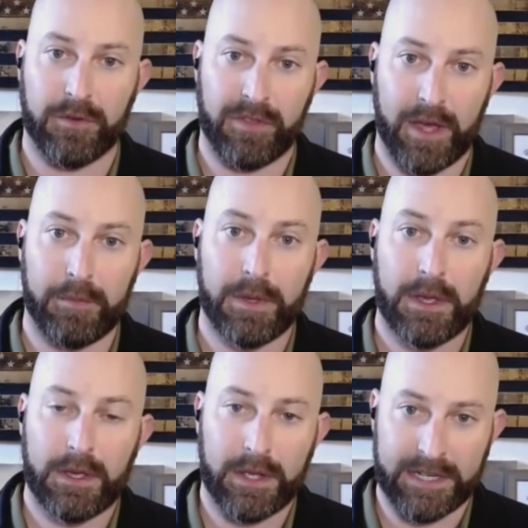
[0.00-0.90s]
of them
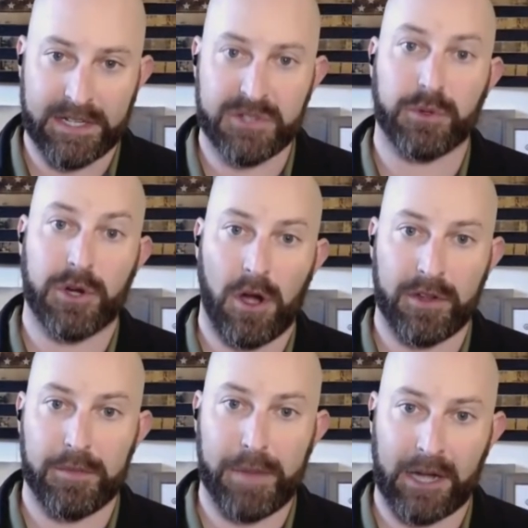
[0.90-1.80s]
and
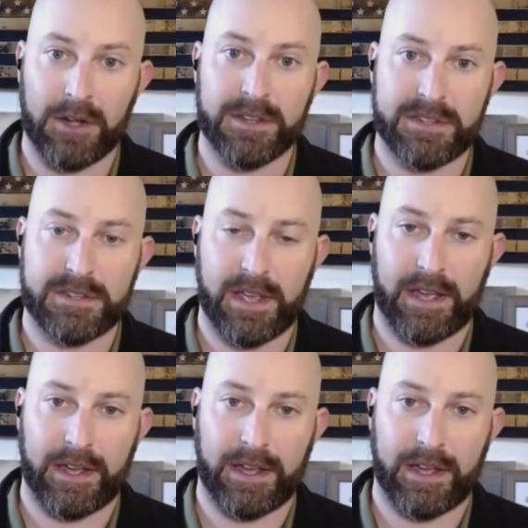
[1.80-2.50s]
disregard the merits